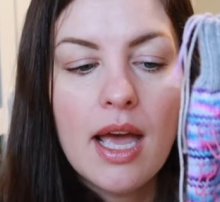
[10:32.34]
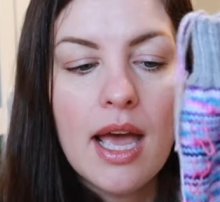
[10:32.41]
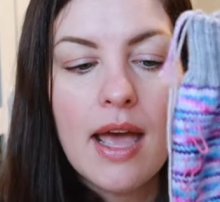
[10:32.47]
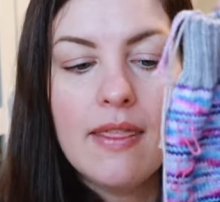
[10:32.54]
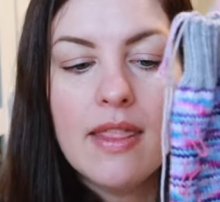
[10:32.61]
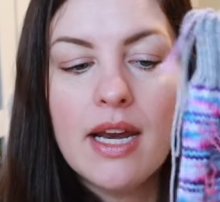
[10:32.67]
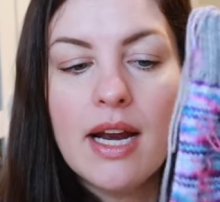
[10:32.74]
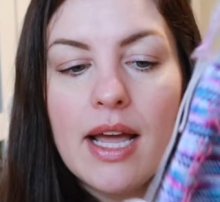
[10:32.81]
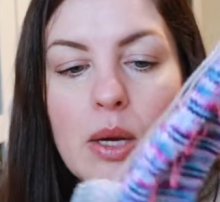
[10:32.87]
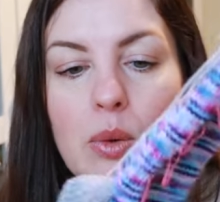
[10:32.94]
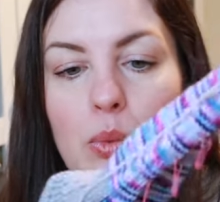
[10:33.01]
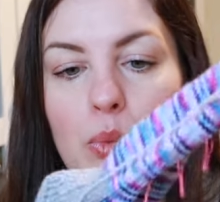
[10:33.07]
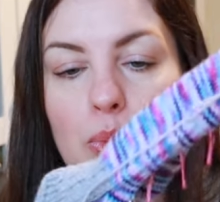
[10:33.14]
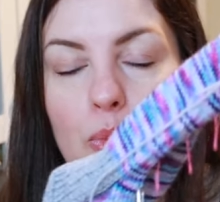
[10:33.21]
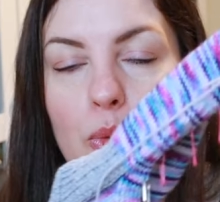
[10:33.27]
And then
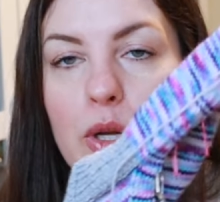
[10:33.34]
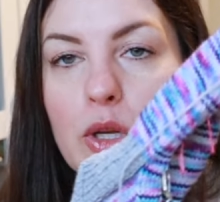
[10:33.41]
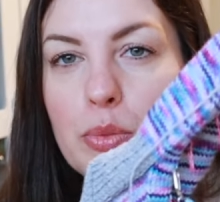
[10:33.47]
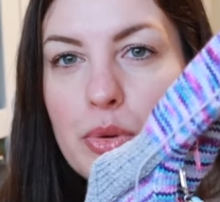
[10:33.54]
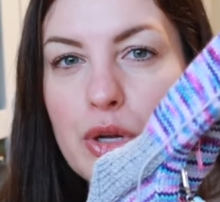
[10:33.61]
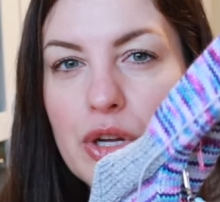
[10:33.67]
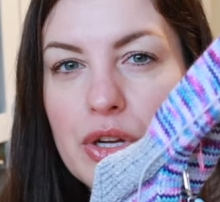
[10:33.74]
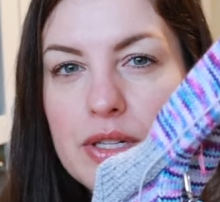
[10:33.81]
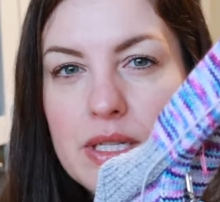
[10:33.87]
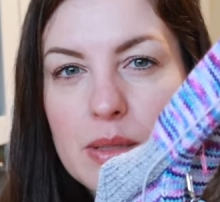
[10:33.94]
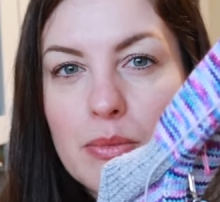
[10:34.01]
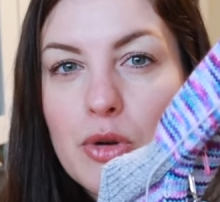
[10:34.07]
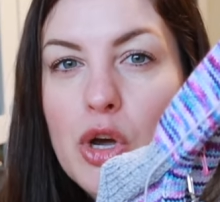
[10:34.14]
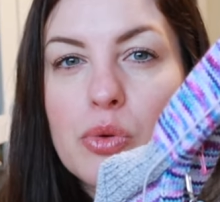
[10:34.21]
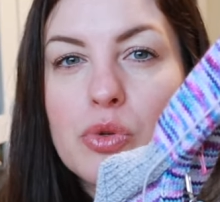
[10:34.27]
I will put
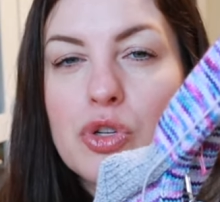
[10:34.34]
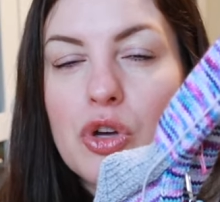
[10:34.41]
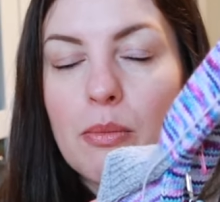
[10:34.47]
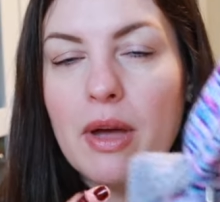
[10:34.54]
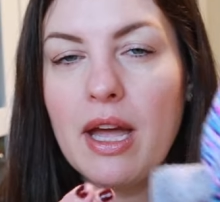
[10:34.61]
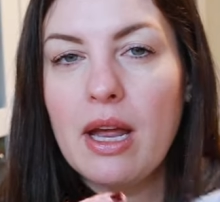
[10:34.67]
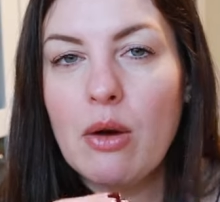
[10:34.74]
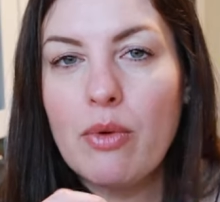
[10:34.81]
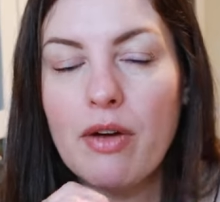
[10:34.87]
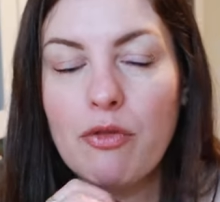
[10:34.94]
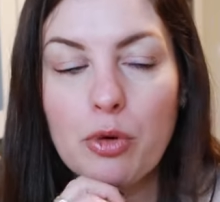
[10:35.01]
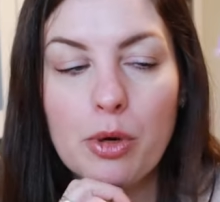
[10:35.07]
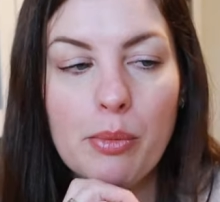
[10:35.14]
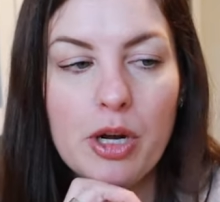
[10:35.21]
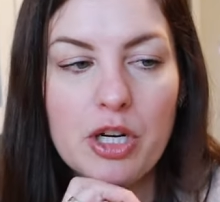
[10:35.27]
some notes on my
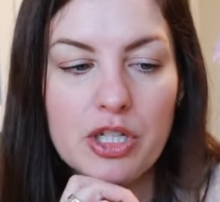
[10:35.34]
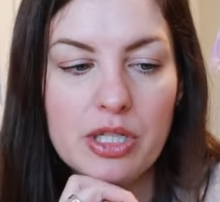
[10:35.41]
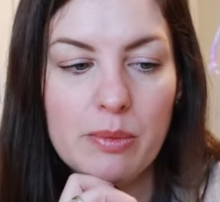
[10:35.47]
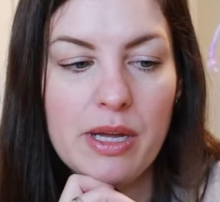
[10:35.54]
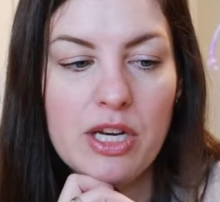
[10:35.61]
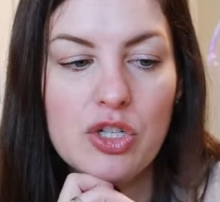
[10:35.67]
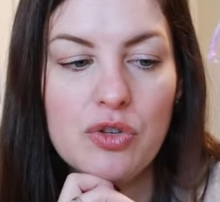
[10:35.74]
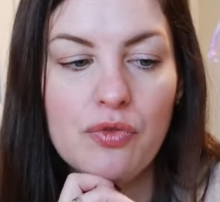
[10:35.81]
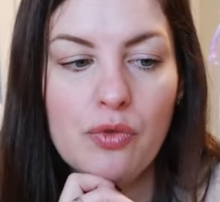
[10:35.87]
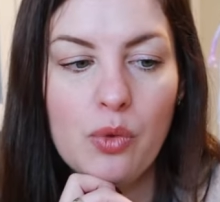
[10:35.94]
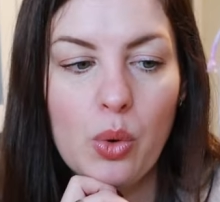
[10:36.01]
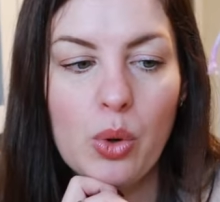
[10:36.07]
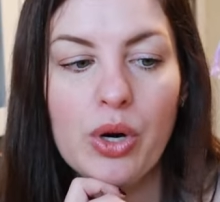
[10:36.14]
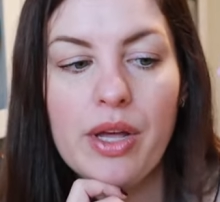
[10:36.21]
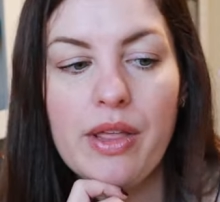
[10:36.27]
Ravelry project page
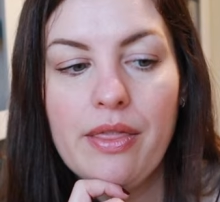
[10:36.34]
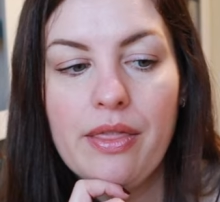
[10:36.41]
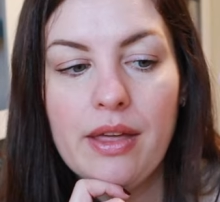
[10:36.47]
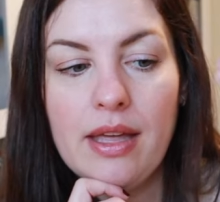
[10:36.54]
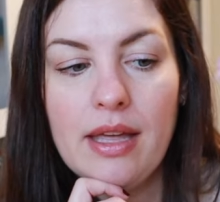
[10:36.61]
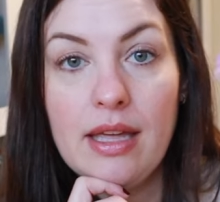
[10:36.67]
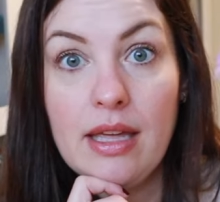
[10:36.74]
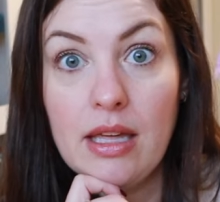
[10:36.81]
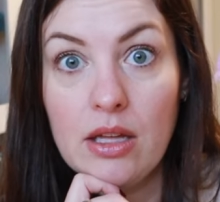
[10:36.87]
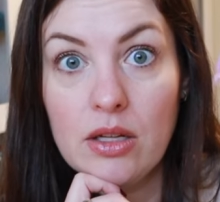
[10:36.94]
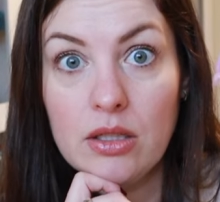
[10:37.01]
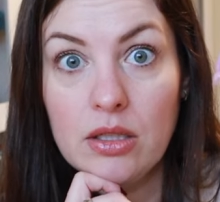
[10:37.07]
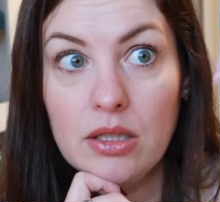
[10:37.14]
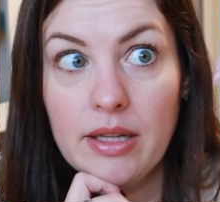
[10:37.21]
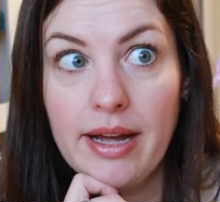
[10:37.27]
for the
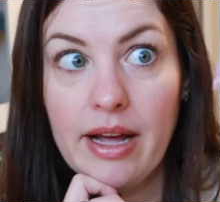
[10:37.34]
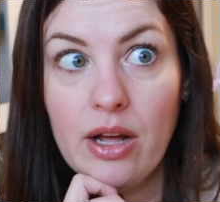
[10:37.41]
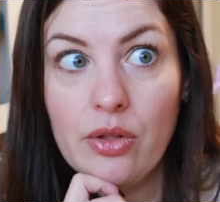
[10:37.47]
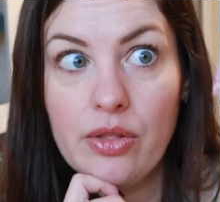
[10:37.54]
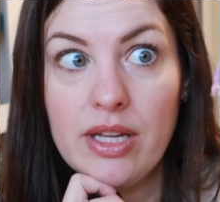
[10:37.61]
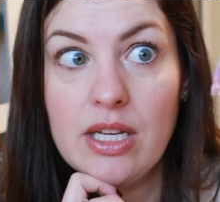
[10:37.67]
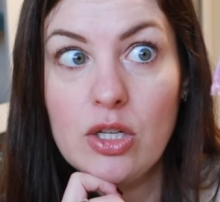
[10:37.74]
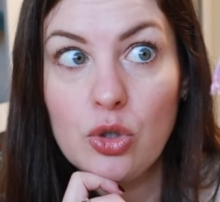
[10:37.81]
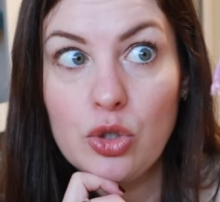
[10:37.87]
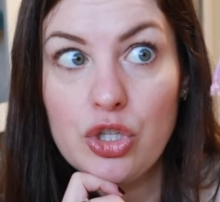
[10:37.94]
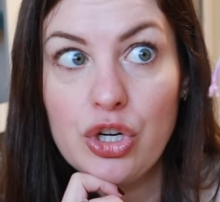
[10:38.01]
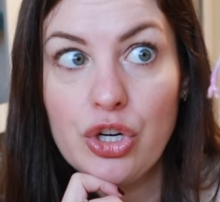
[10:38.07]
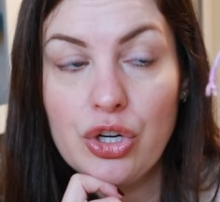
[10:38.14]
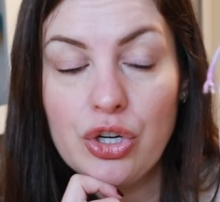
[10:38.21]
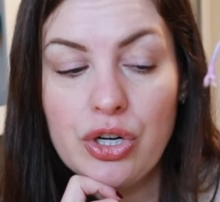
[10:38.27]
heel, how the heel
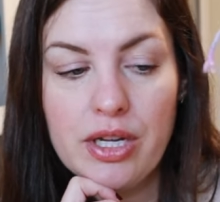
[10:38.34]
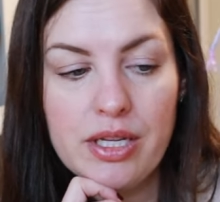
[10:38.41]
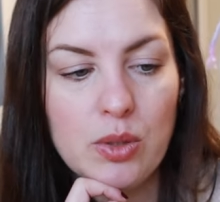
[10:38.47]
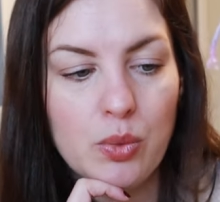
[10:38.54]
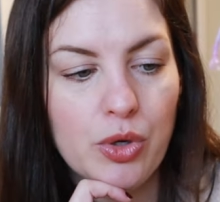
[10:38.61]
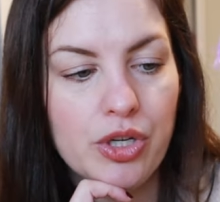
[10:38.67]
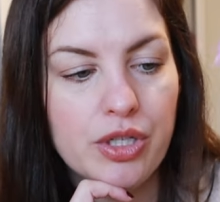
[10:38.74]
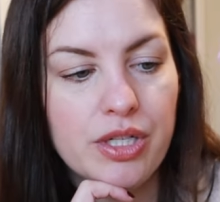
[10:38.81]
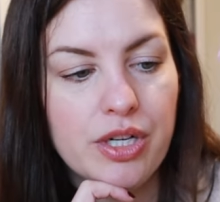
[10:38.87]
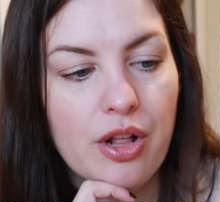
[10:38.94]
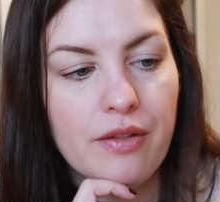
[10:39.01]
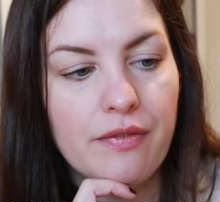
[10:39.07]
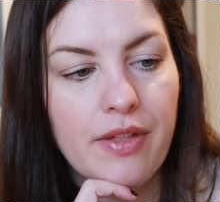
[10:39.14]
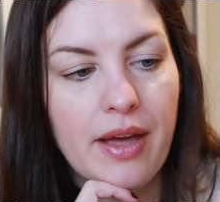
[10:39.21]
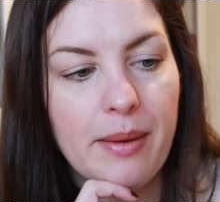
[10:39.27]
turn is worked and
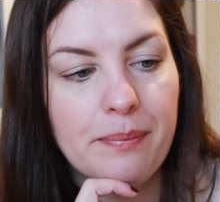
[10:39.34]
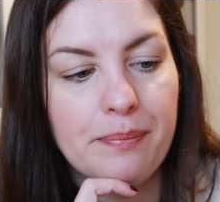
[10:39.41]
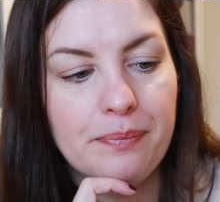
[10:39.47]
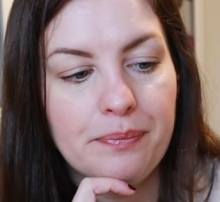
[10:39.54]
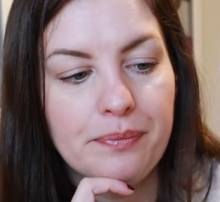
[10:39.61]
all of that.